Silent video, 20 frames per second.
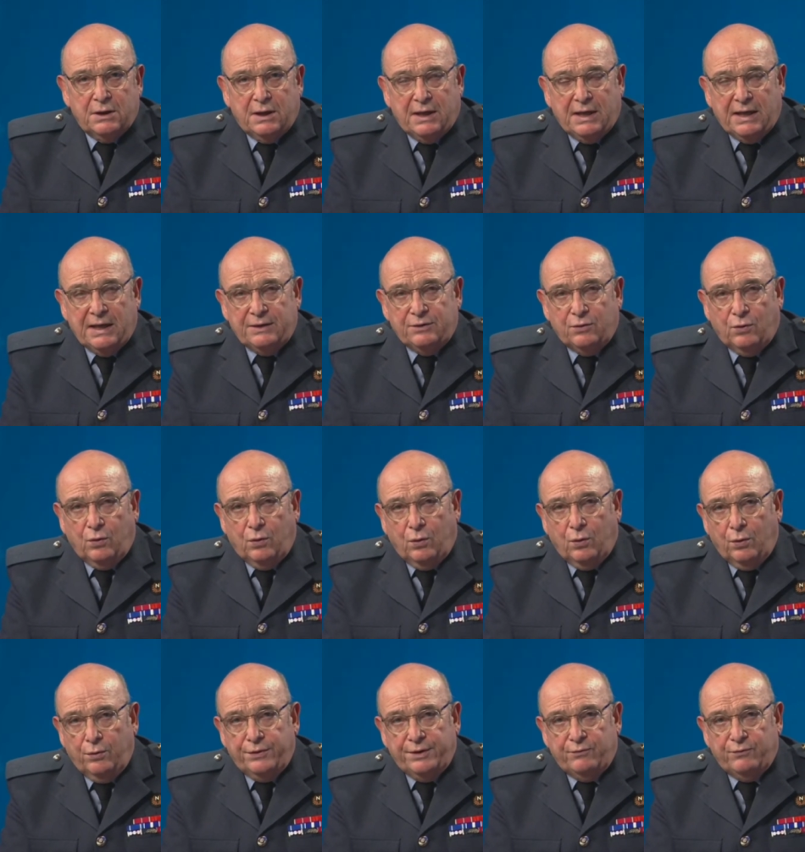and
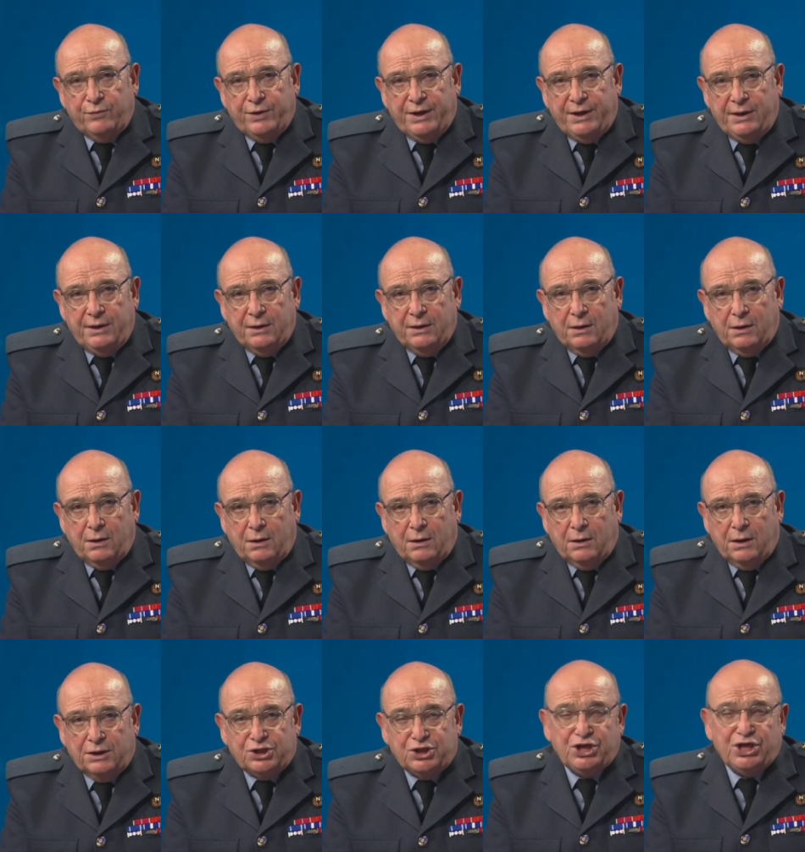all that we
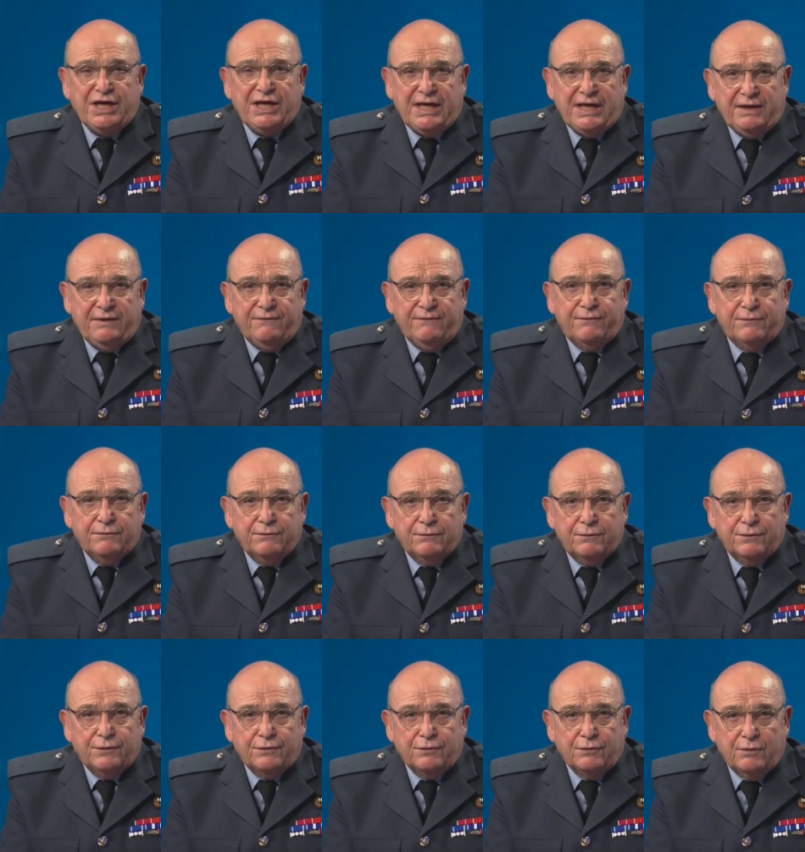achieve
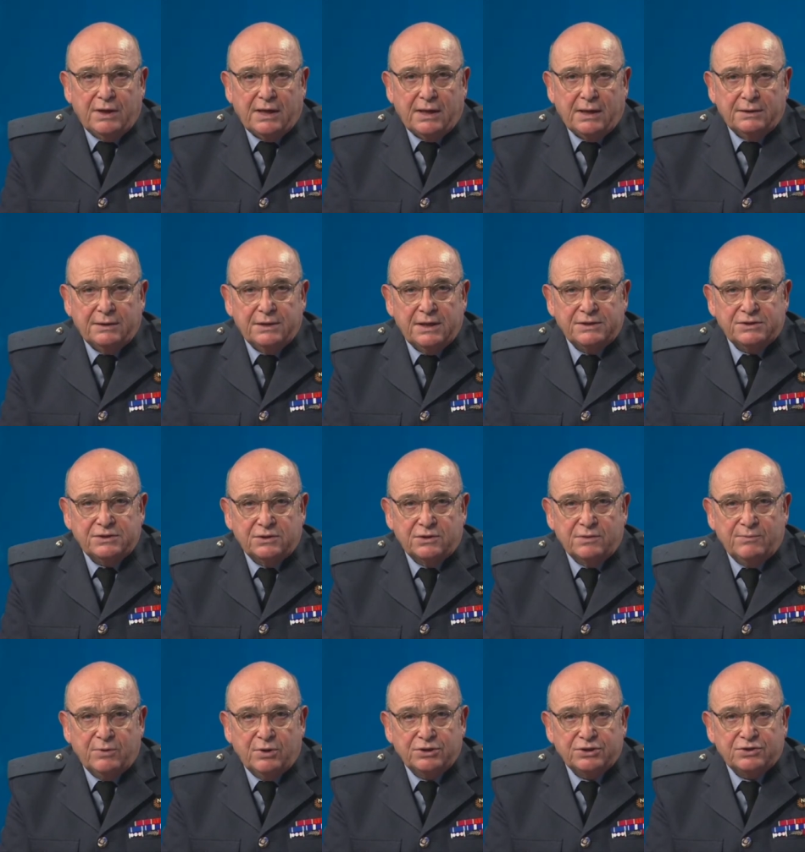through our NATO
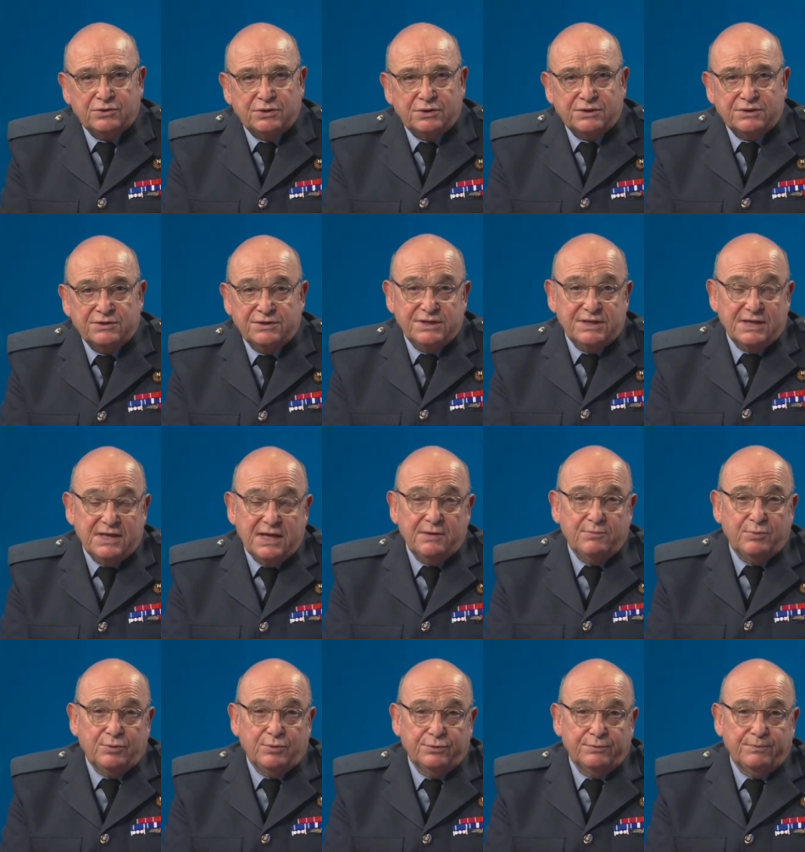command structure is
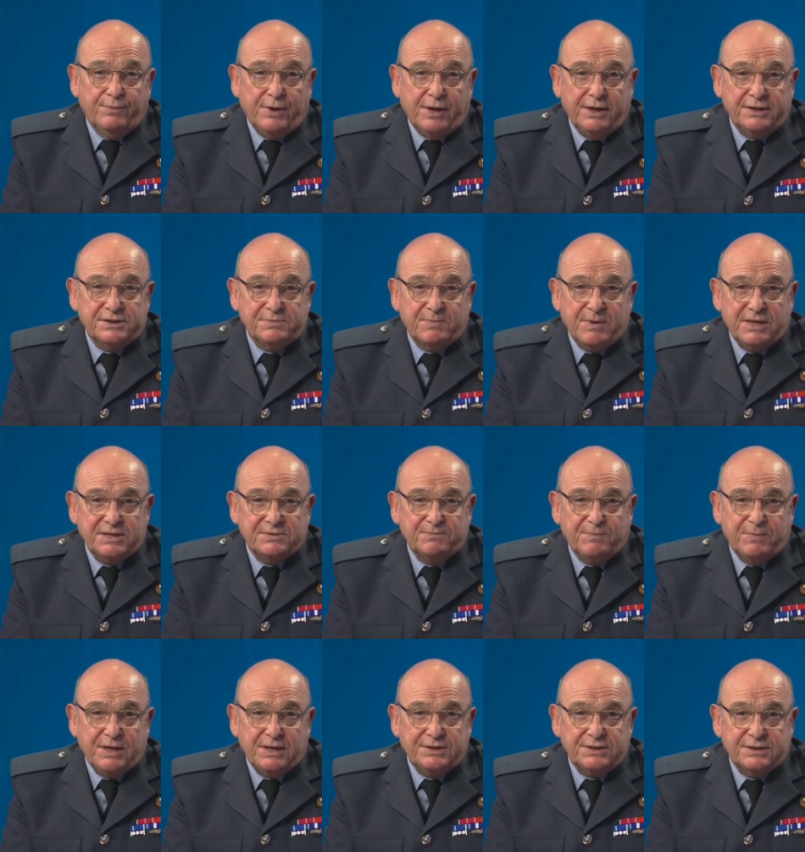enabled by space
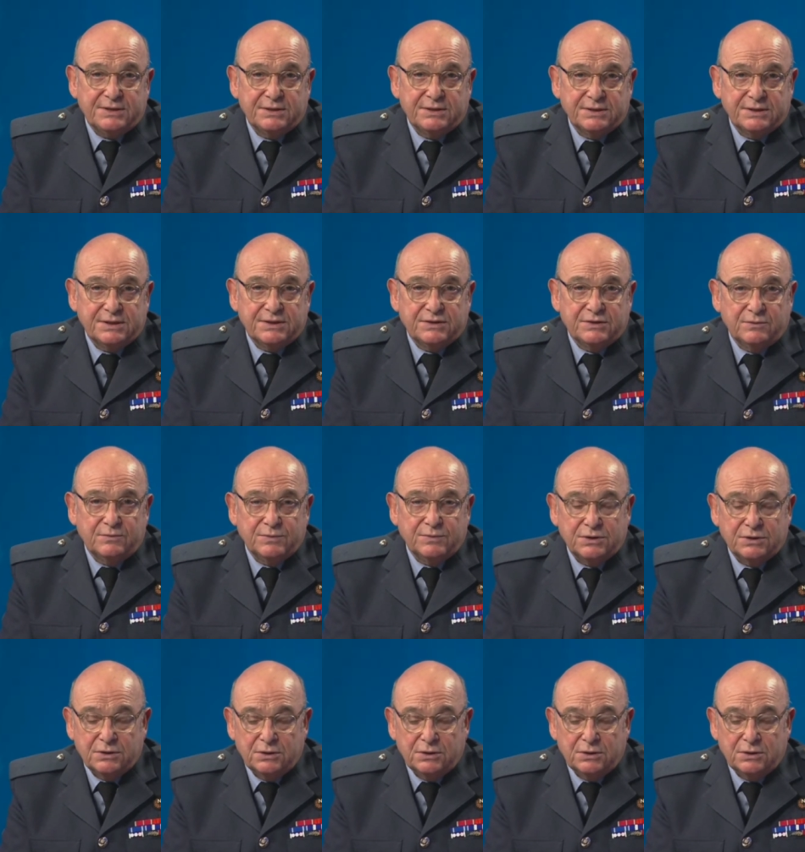based systems.